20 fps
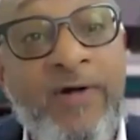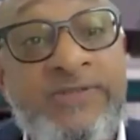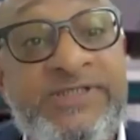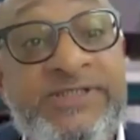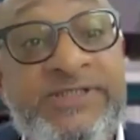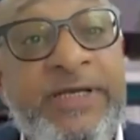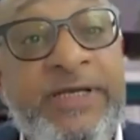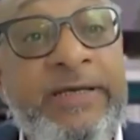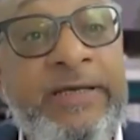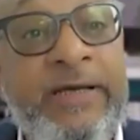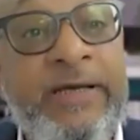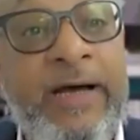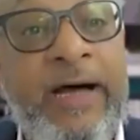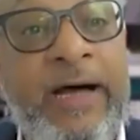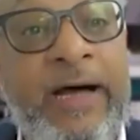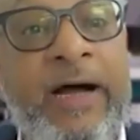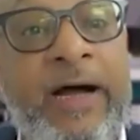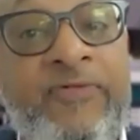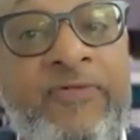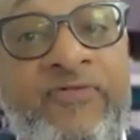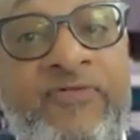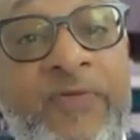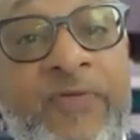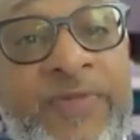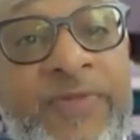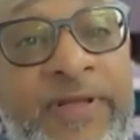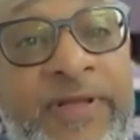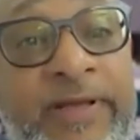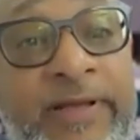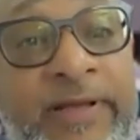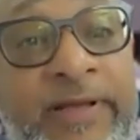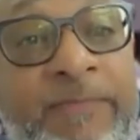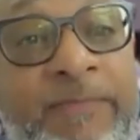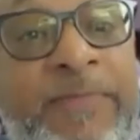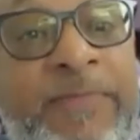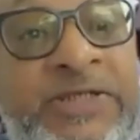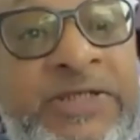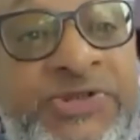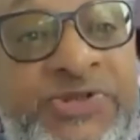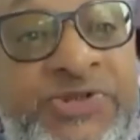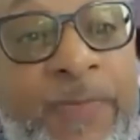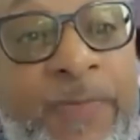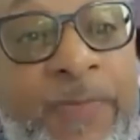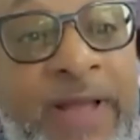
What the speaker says: Singh from the Ministry of